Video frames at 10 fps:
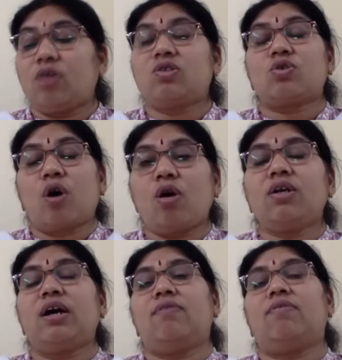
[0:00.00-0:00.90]

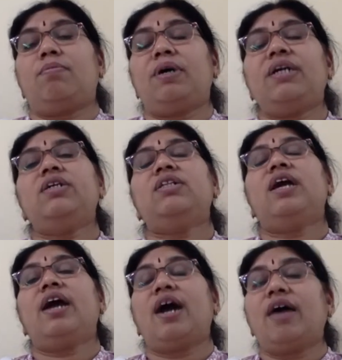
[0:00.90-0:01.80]
strong government.
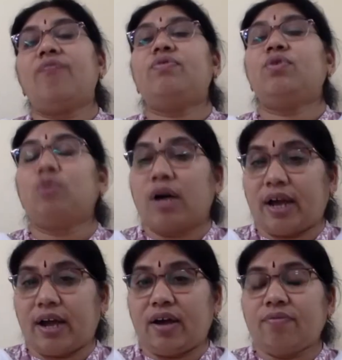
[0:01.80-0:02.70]
They have to
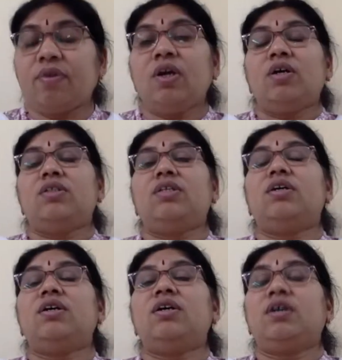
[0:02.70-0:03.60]
have
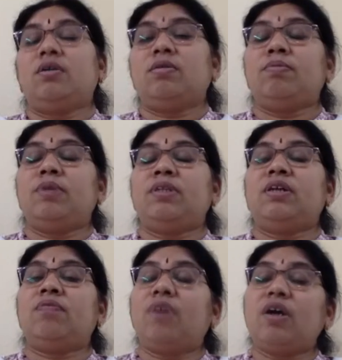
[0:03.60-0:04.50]

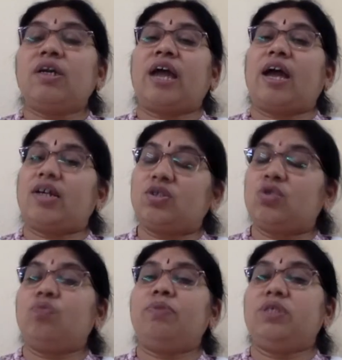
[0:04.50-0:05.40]
the work has
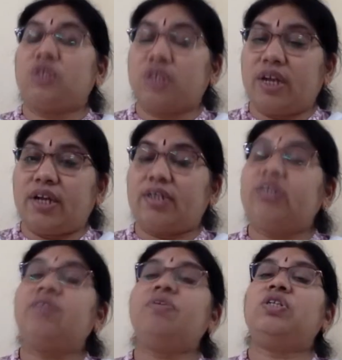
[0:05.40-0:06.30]
to be
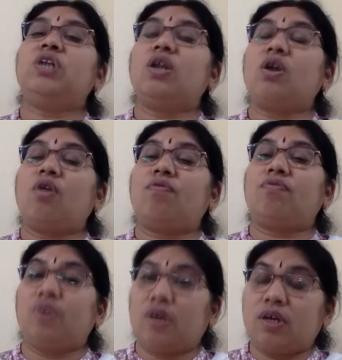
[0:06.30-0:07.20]
shared. Division of
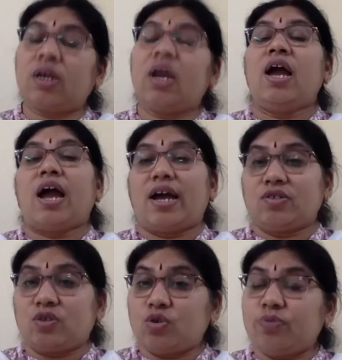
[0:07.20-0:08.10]
work
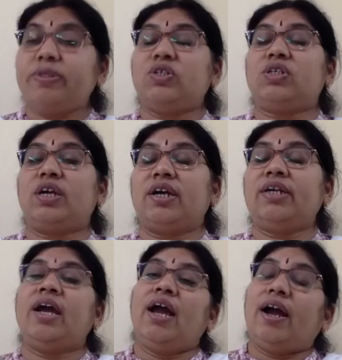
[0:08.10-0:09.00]
has to be
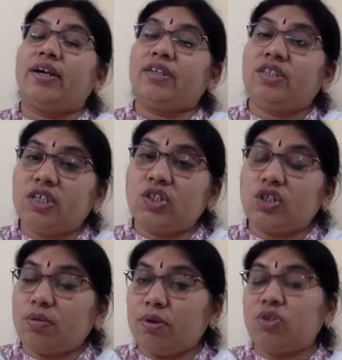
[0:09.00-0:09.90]
shared and
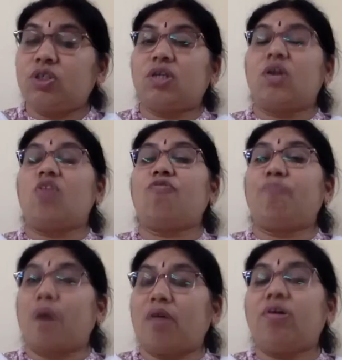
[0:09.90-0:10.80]
distribution of
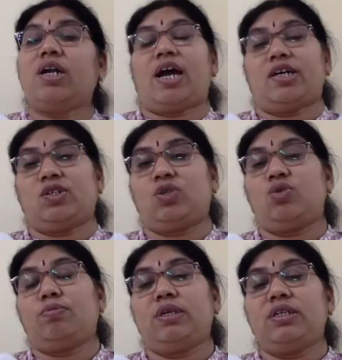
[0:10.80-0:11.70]
power has
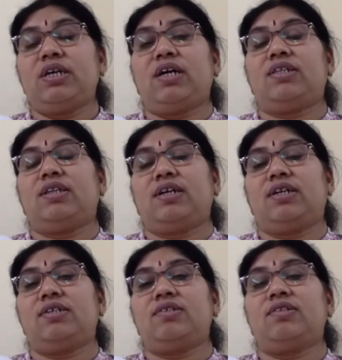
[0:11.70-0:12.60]
to be done. That
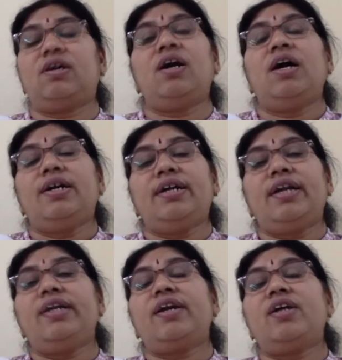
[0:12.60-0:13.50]
is the
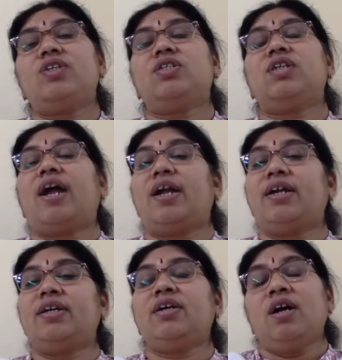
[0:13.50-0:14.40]
delegation
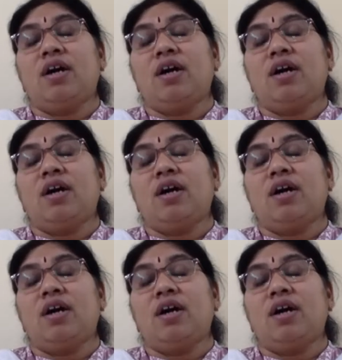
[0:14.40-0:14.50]
and